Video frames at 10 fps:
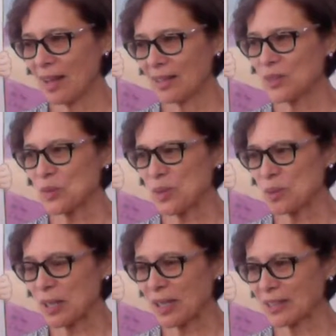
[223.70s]
this was
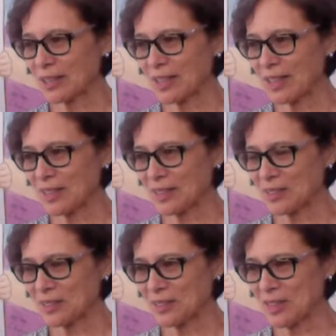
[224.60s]
my
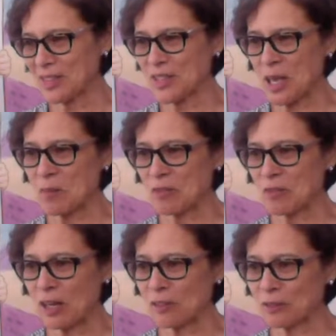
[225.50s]
escape
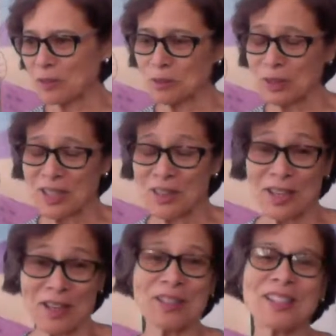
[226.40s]
valve, or what I
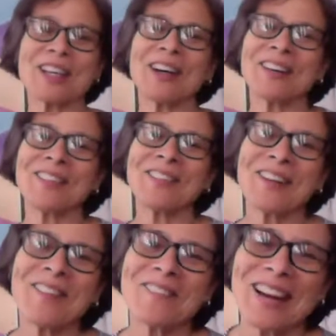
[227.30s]
thought was
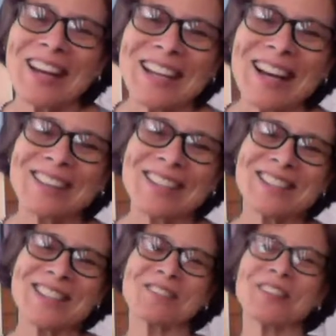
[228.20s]
a way out. I
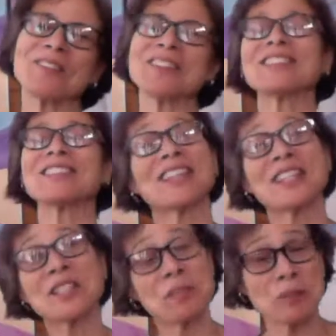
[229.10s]
said, well, wouldn't you like to
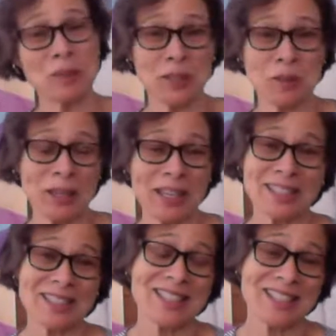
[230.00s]
be Peter Pan
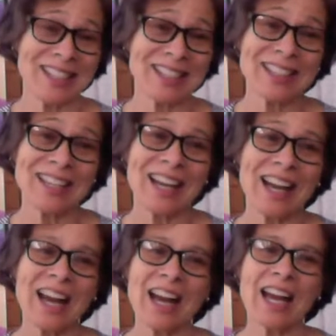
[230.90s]
instead?
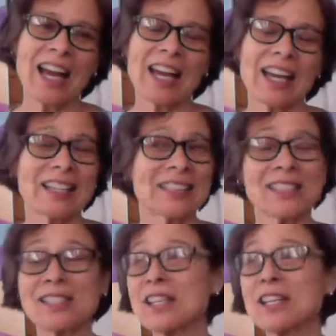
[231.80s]
And
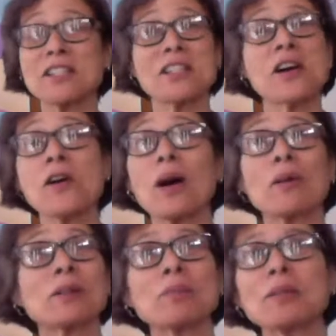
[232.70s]
he said, no, I
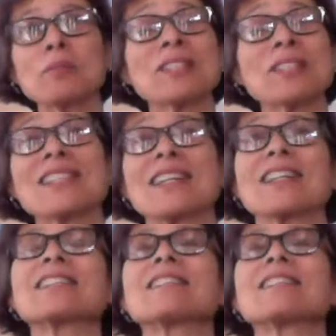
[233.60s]
want to be a princess.